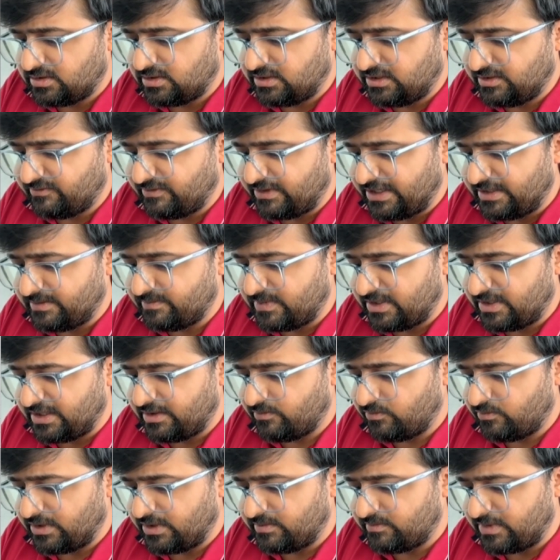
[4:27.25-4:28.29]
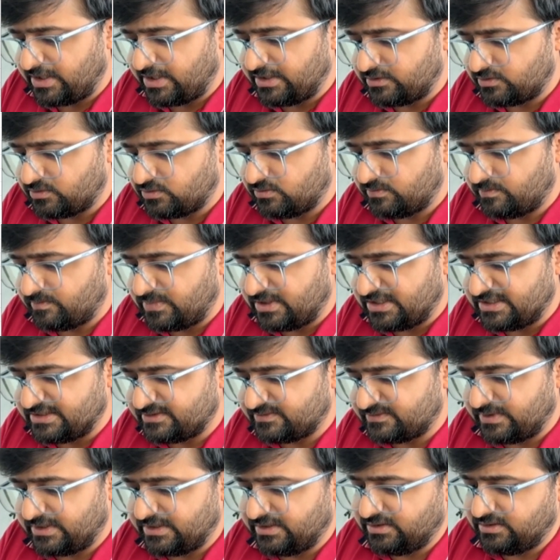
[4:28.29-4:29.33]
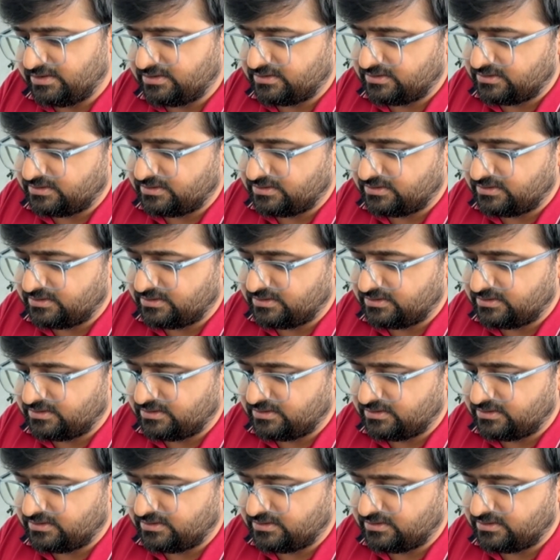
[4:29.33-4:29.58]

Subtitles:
divide by 1 by 2 plus 1